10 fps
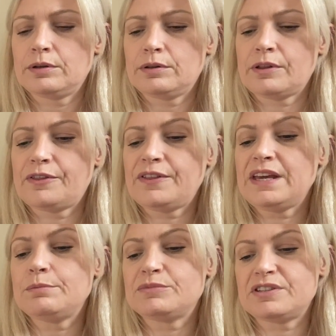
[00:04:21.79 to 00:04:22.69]
The
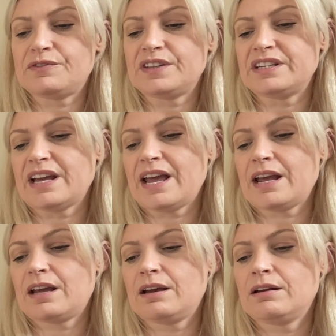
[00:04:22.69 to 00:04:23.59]
themes of the
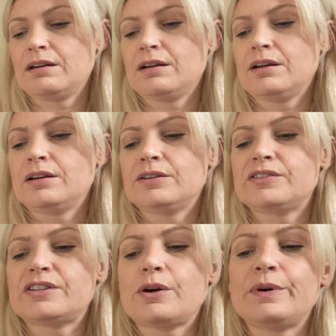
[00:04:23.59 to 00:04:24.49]
deck.
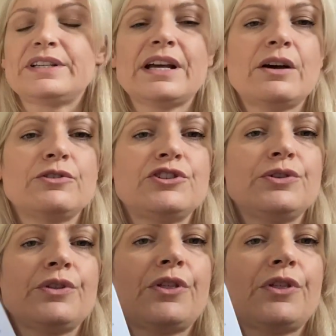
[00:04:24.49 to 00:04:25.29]
So it tells you the